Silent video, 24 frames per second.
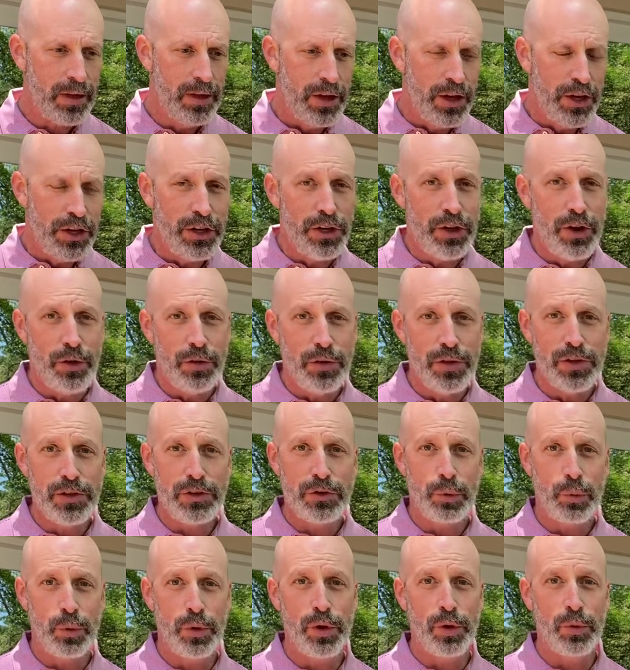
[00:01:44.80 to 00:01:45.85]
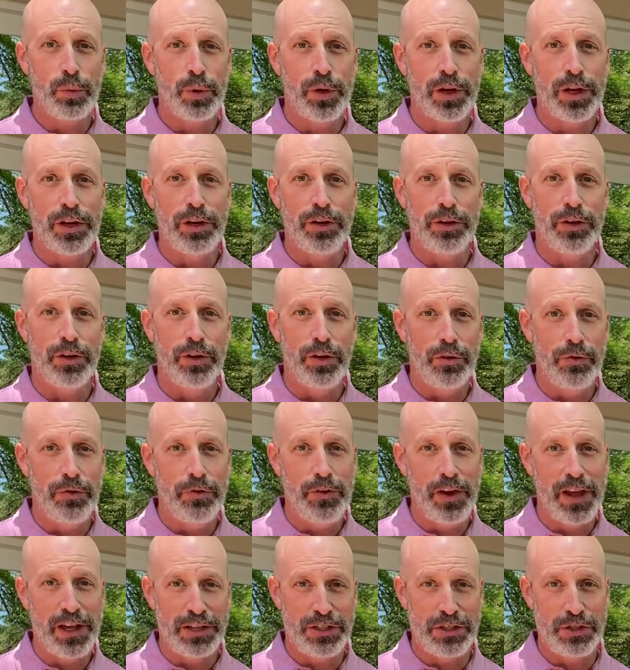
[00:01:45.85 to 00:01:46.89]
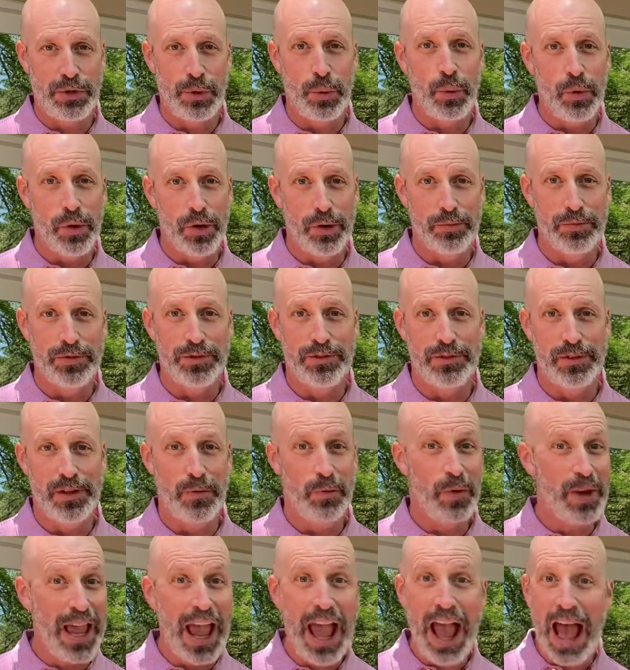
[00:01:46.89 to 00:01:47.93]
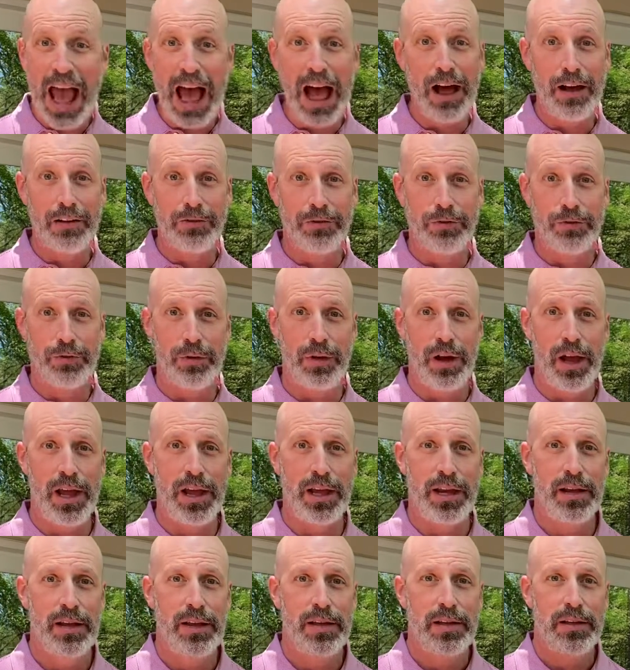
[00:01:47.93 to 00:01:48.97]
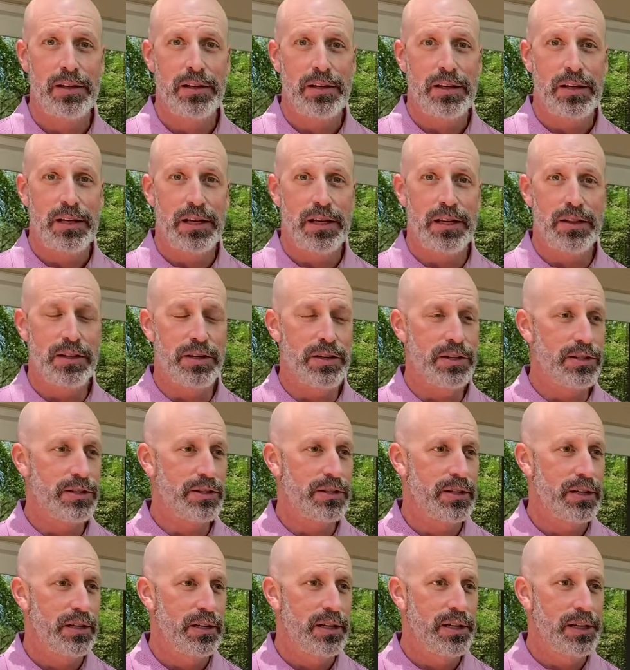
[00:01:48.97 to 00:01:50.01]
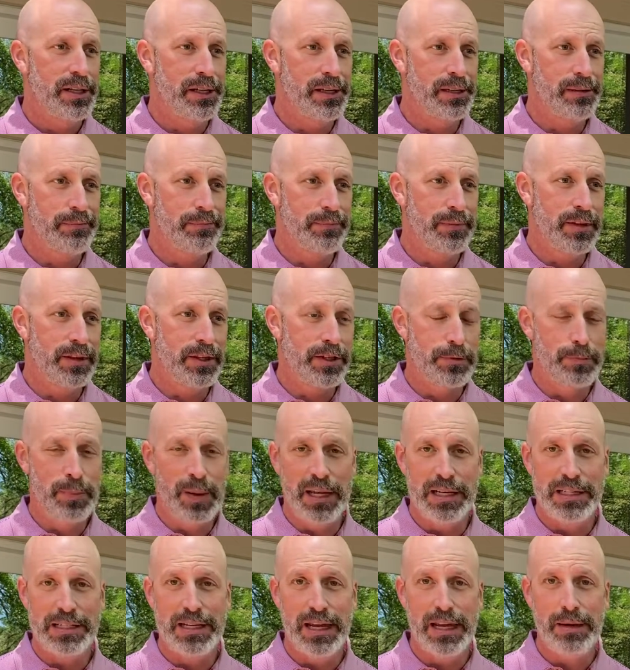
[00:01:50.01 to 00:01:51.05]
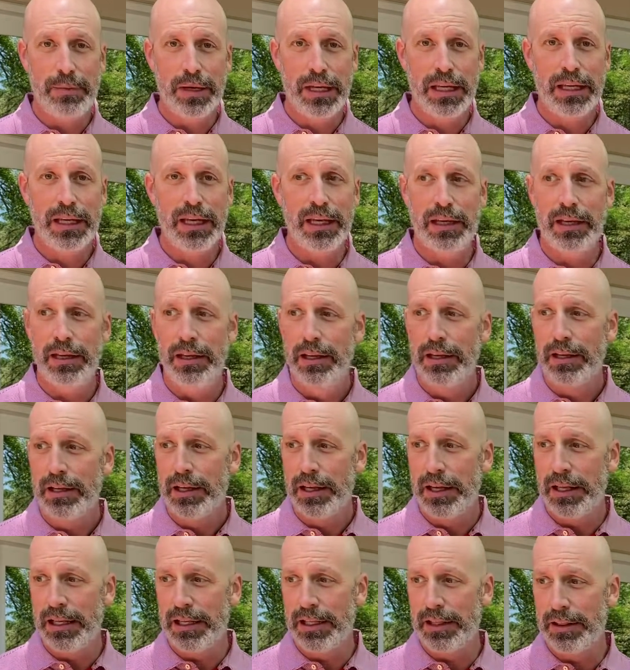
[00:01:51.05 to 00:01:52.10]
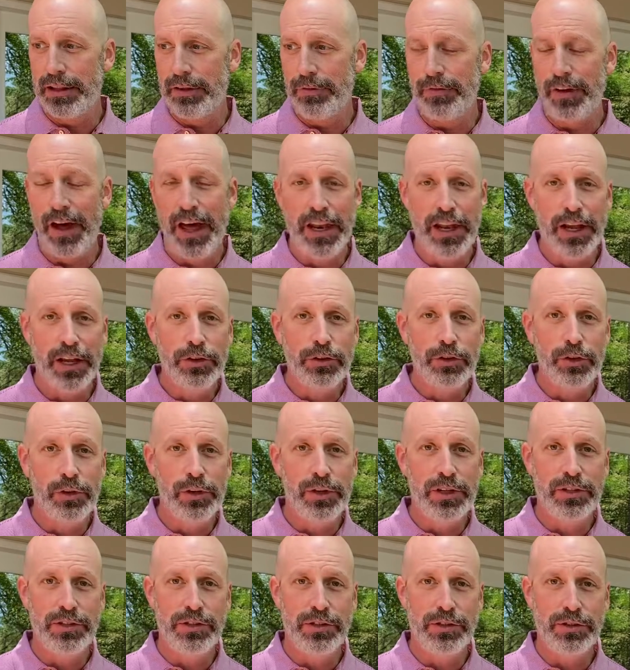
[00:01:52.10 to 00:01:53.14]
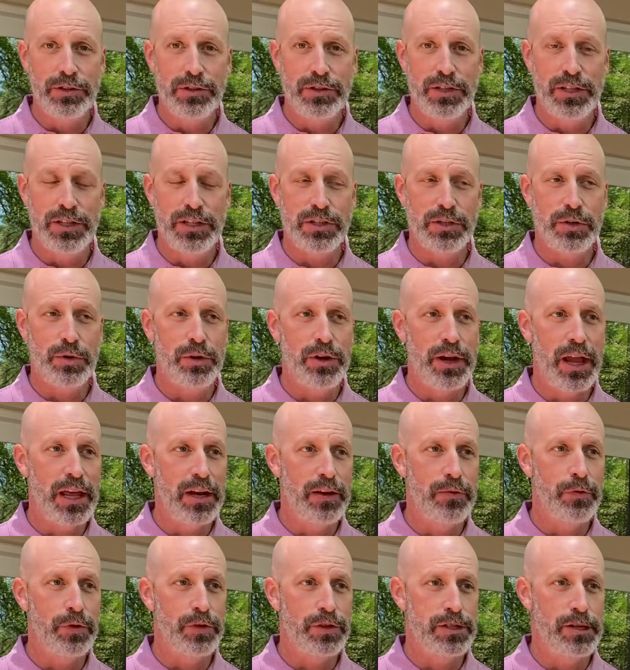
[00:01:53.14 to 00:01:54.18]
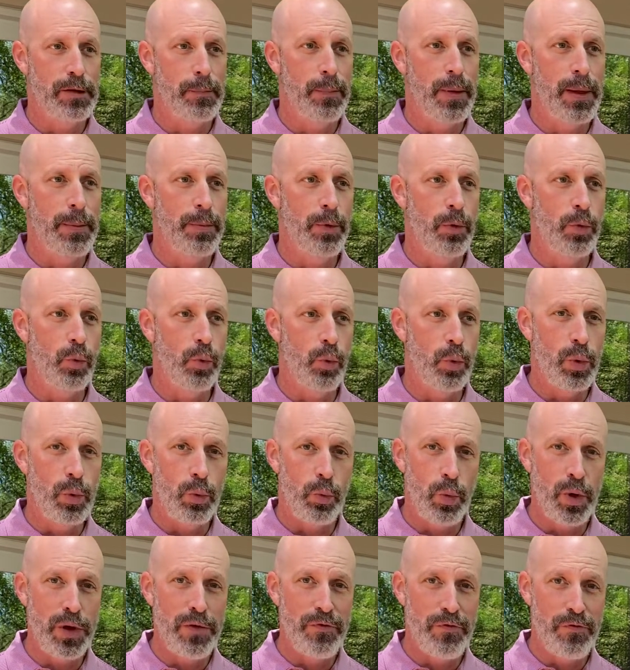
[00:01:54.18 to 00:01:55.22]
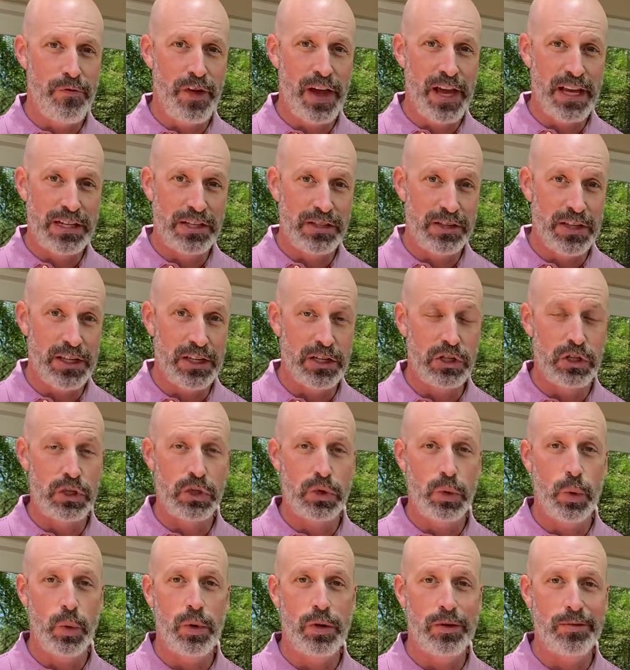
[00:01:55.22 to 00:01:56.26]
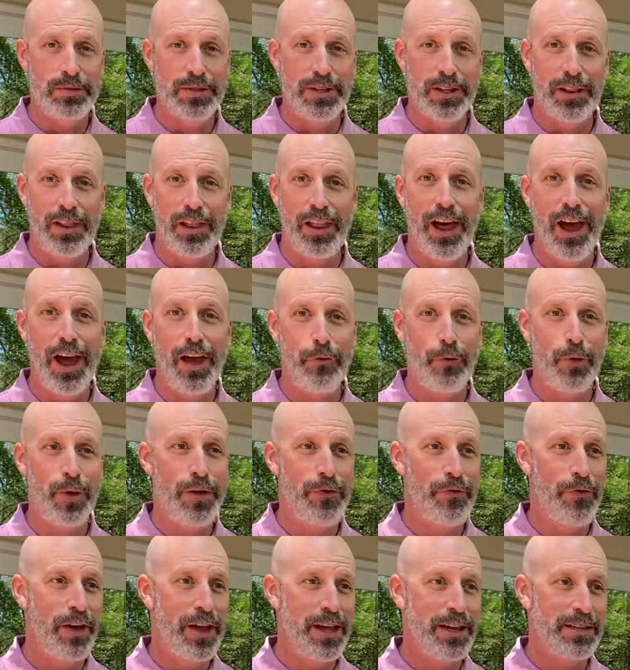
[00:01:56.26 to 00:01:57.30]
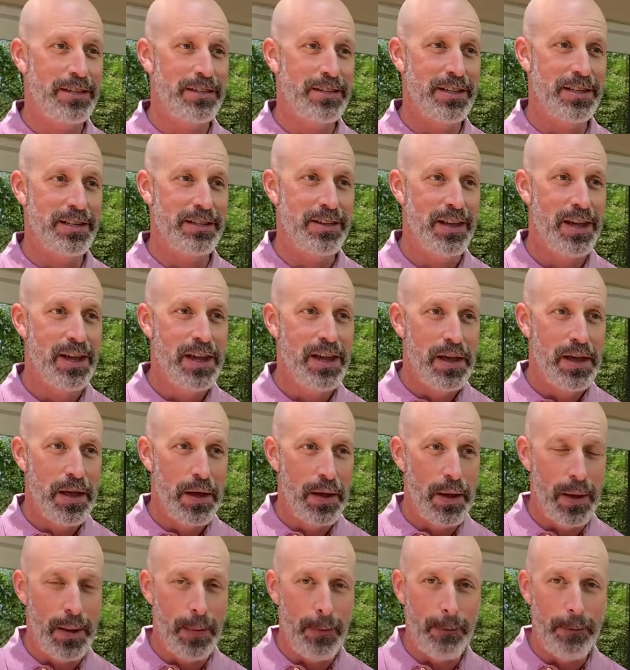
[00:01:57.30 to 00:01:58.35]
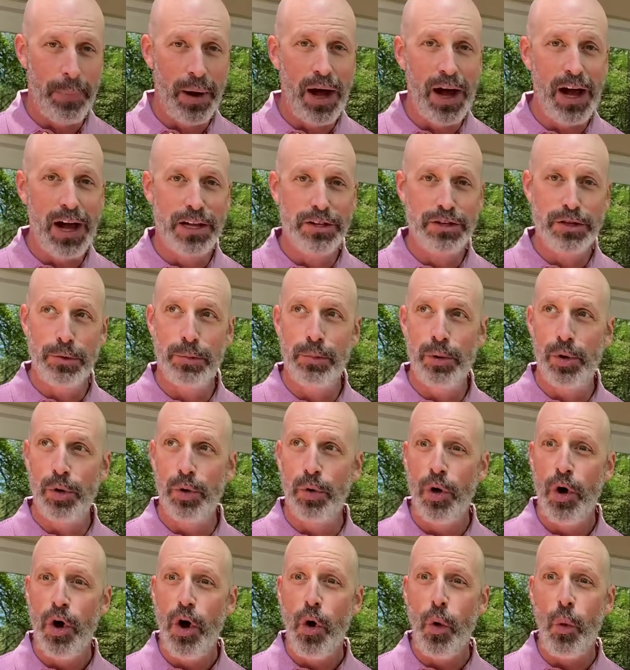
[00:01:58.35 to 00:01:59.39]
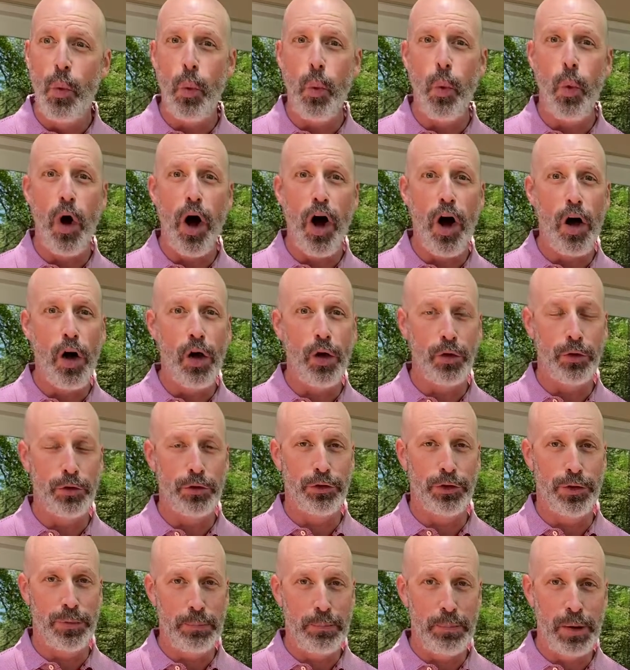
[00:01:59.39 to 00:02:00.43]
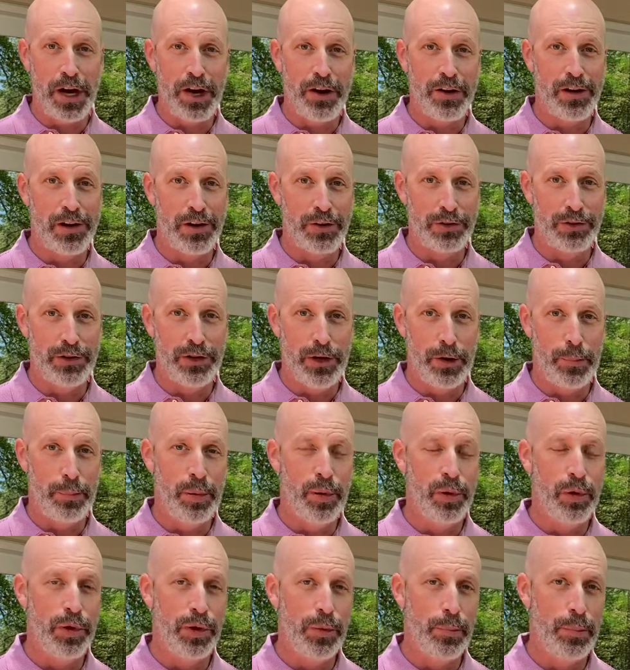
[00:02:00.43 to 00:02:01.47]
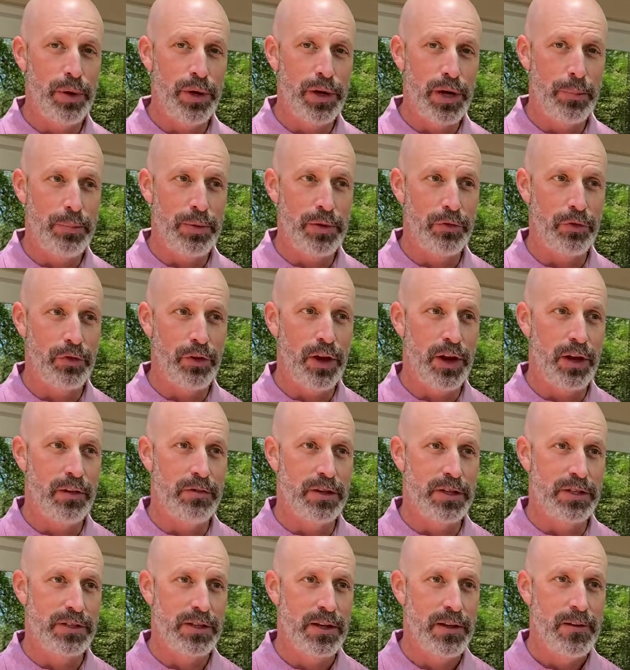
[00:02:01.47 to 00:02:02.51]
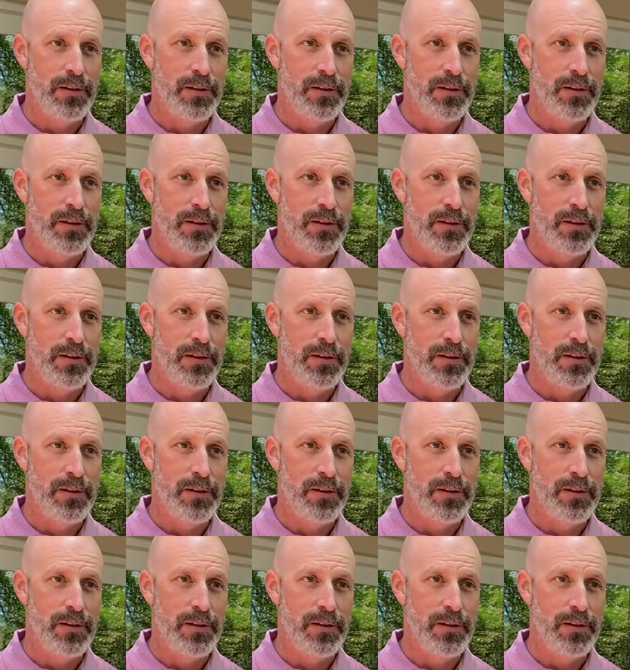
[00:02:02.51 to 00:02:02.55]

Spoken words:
You know, in this world, we're going to face storms, and we have, right? In this pandemic and in the financial issues that it's created for some people, we face these storms in life. We face these impossible walls and barriers that are put up in front of us